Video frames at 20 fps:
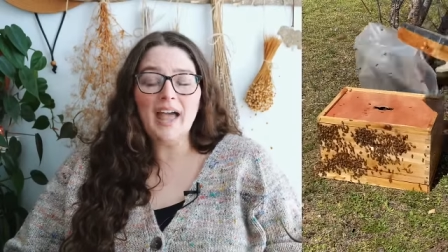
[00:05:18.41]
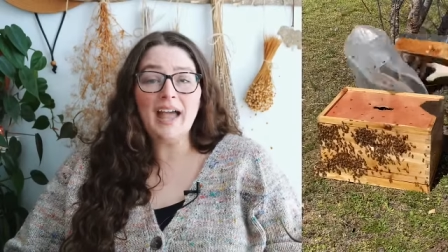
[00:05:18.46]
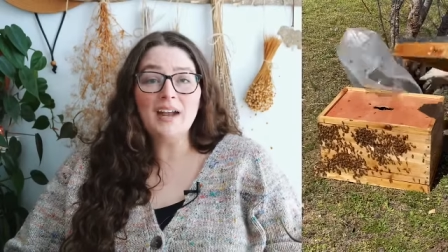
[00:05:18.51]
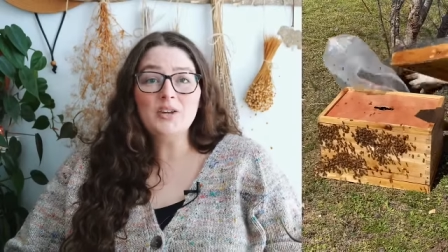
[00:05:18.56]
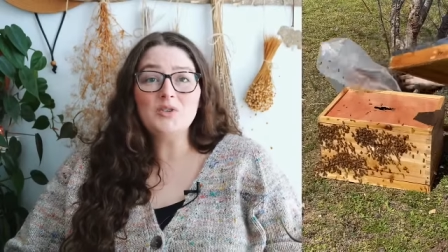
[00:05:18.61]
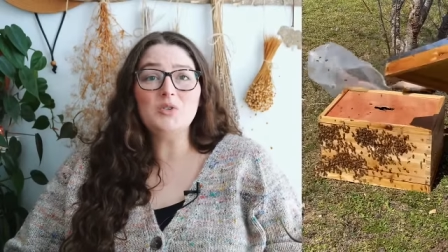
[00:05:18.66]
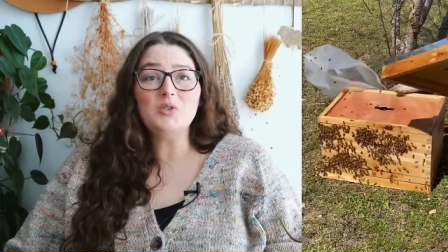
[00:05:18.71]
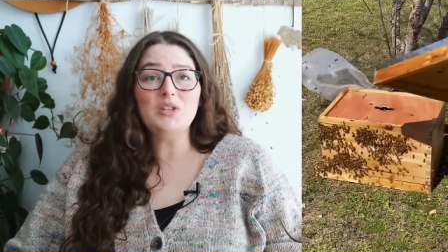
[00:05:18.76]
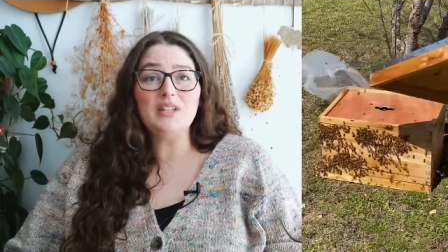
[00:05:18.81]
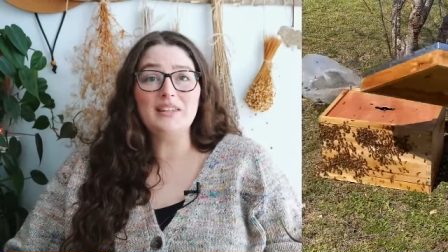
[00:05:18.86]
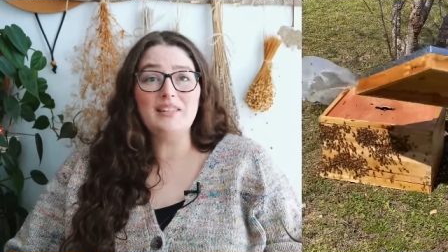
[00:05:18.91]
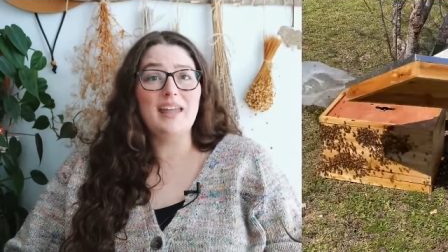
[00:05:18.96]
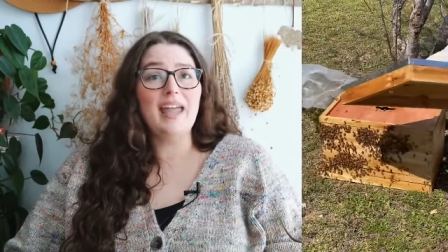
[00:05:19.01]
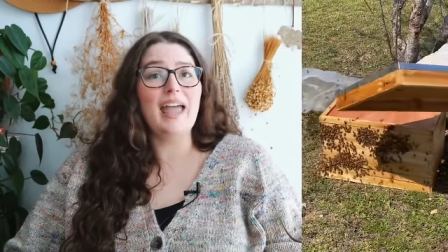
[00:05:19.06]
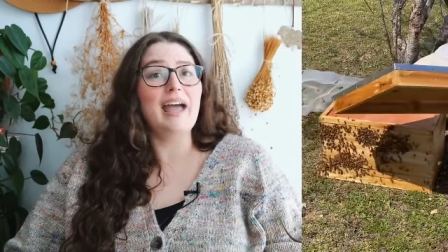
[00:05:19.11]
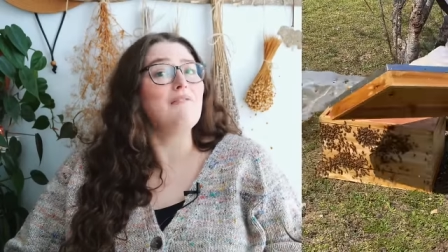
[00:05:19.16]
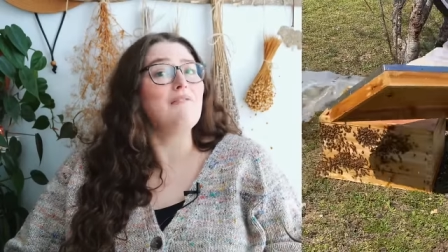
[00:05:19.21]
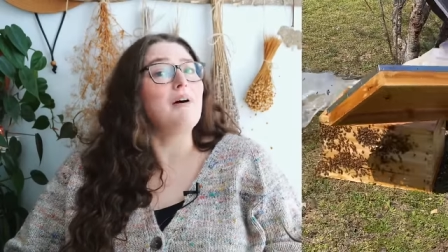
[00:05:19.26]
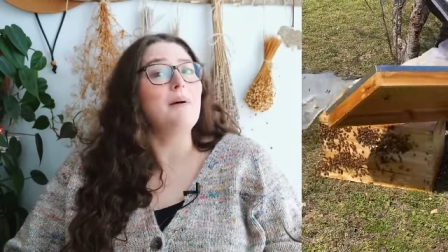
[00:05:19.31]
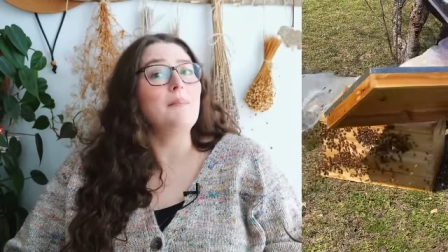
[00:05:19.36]
Actually, they
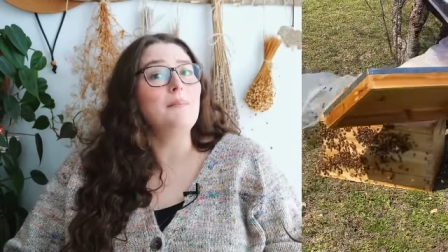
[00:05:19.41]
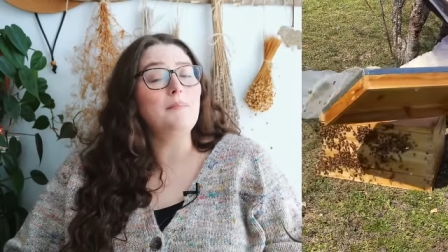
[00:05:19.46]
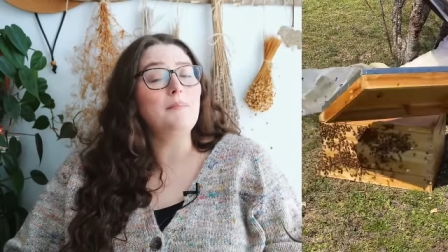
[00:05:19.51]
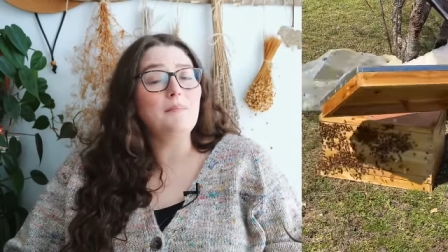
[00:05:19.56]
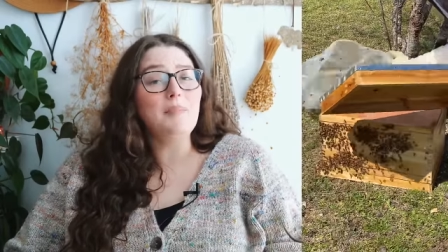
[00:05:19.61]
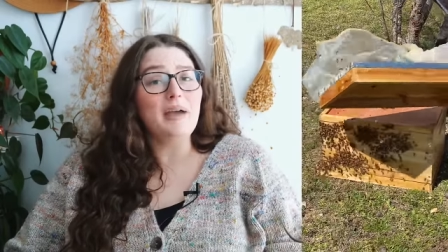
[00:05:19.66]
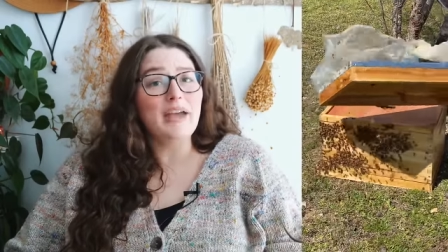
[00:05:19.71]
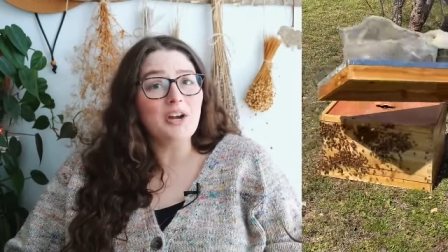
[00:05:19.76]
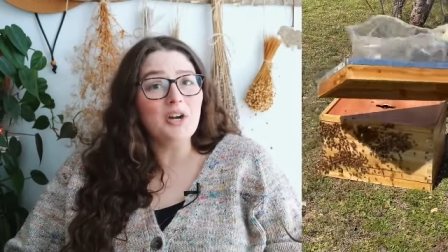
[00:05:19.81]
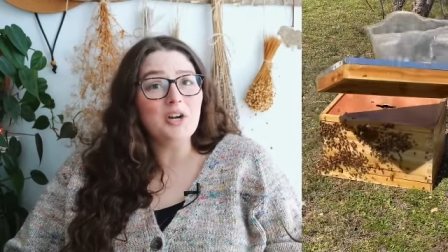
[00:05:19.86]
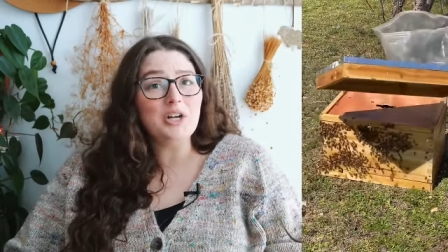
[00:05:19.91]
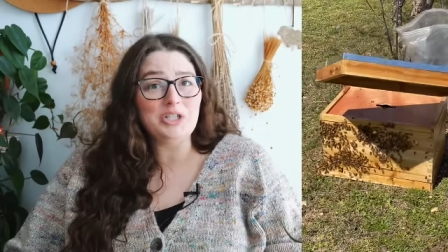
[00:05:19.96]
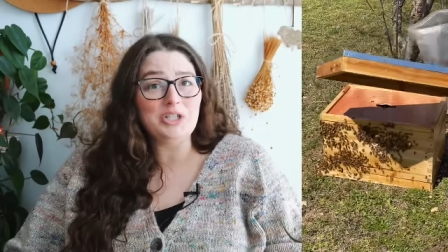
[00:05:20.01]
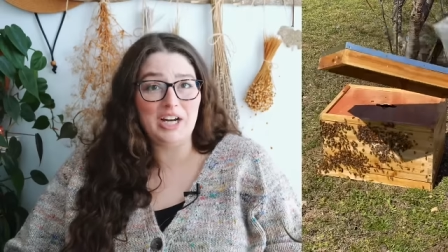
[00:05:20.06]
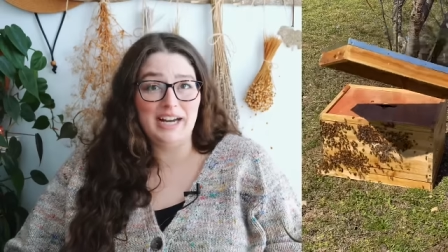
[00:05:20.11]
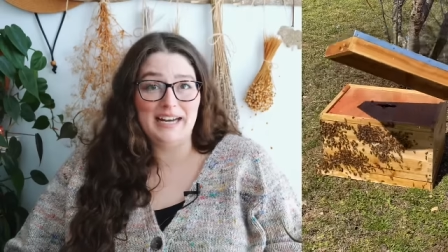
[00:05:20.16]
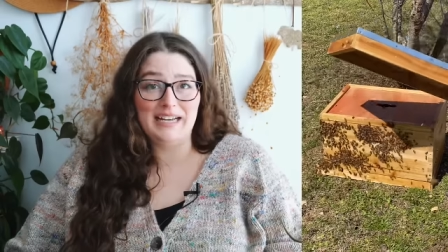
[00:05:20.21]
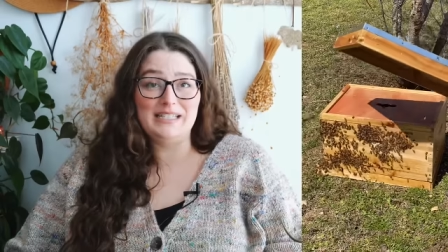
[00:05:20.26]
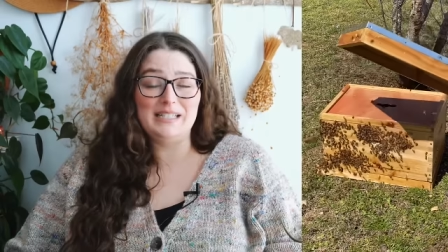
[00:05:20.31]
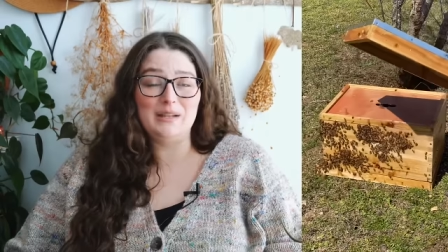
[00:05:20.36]
have a better
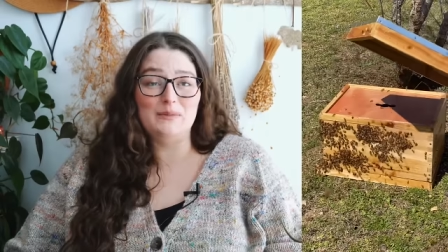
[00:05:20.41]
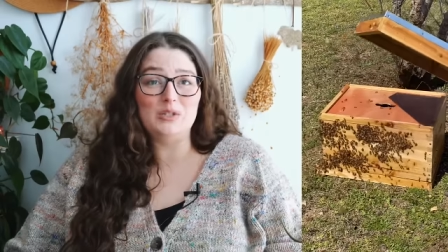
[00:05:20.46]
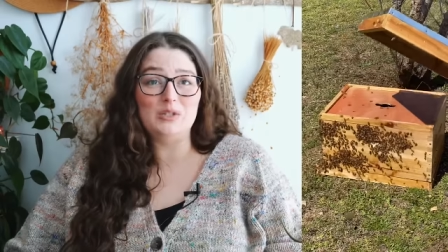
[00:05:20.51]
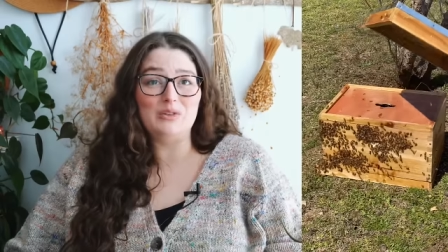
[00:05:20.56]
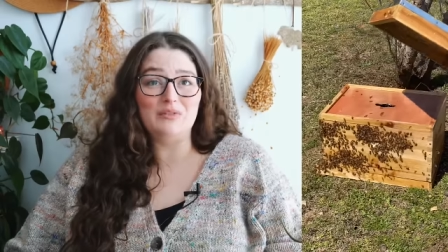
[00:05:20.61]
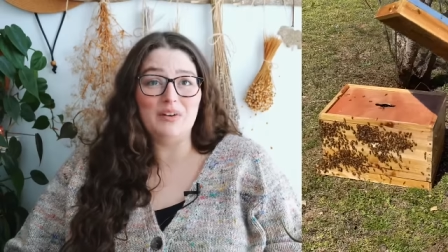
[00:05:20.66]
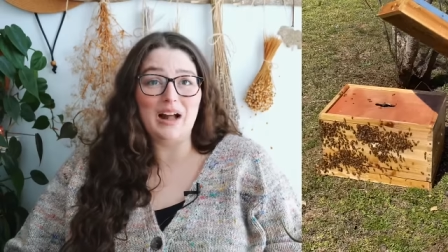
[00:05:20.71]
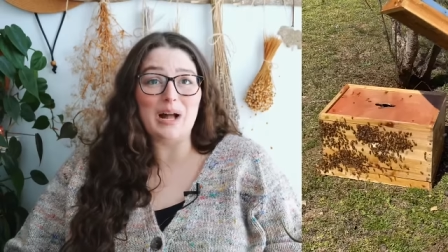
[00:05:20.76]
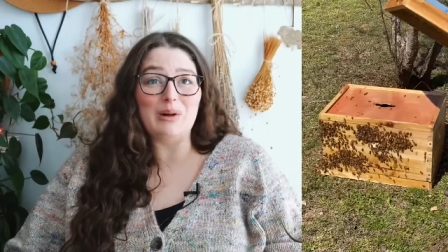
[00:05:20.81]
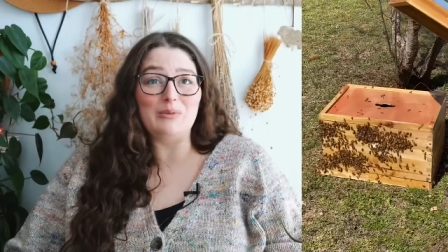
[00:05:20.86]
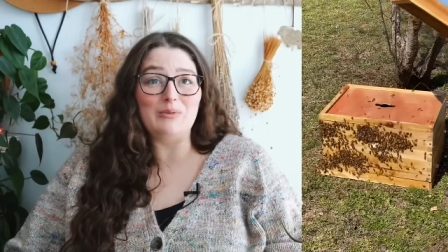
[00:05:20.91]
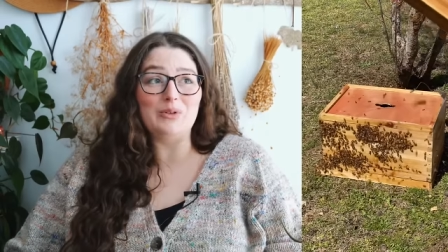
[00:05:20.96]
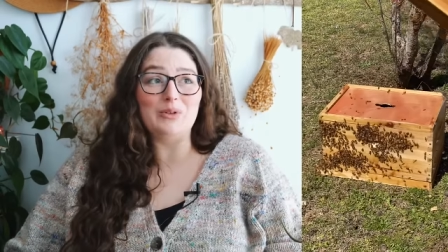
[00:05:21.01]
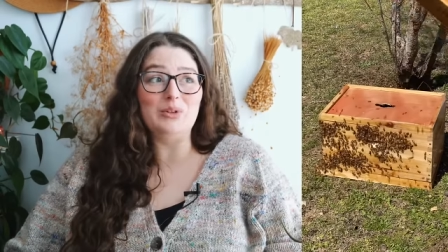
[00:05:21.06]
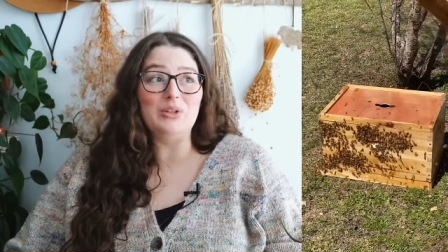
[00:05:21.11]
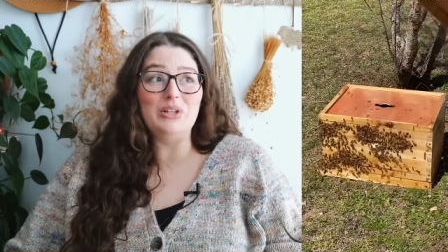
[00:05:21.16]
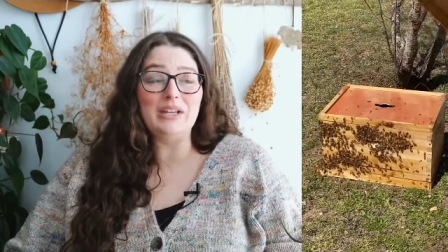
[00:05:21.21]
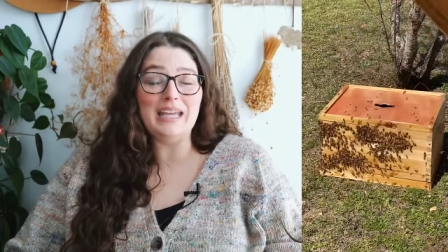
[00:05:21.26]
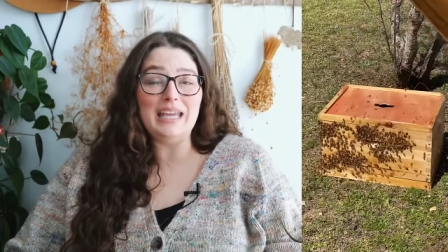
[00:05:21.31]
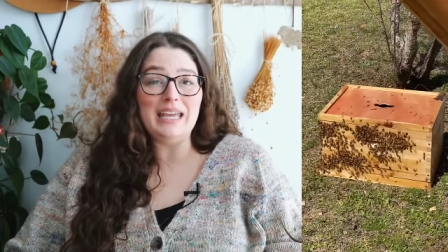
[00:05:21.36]
chance of
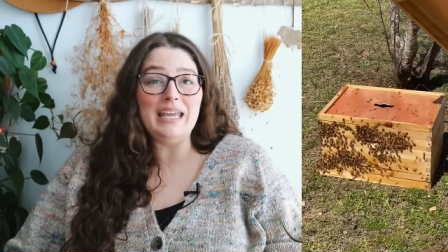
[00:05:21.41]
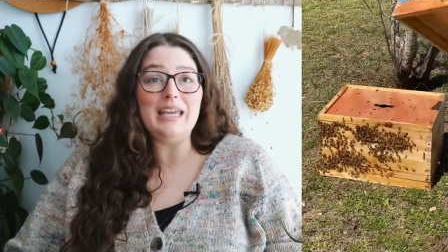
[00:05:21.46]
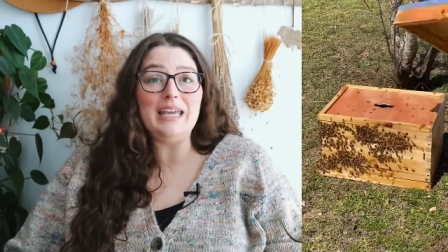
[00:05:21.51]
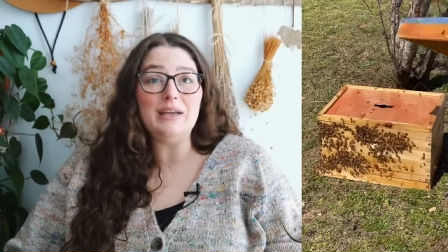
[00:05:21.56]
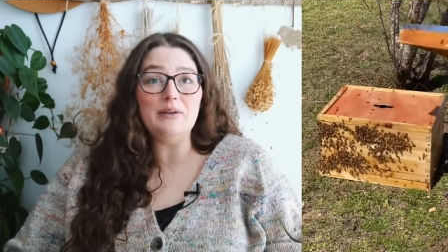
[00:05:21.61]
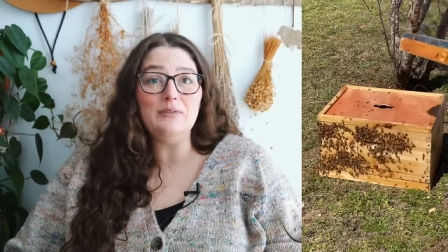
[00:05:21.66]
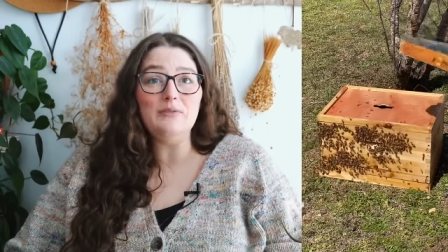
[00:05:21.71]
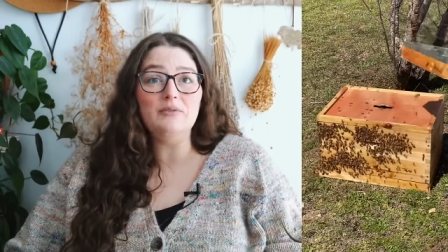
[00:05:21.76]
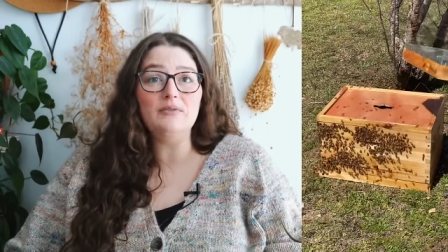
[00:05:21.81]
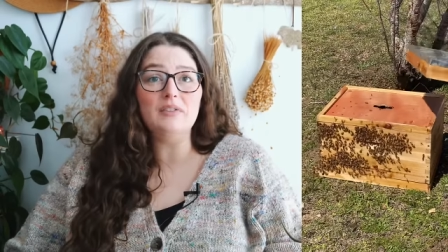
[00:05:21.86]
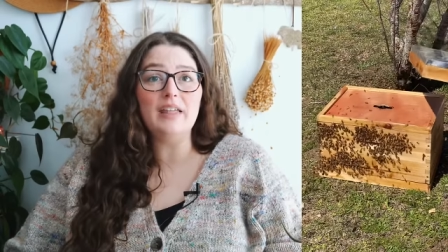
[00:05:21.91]
survival if